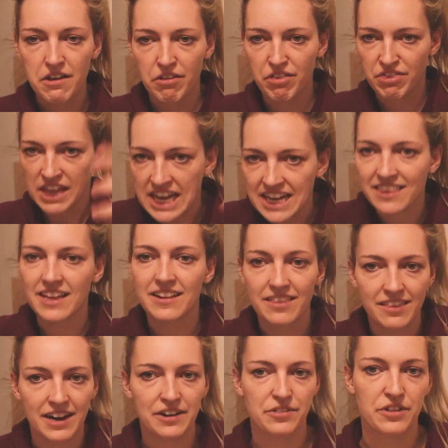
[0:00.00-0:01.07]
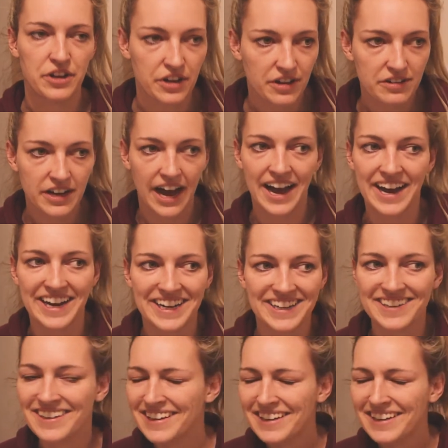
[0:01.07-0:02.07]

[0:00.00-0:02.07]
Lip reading: think that they're the good guy.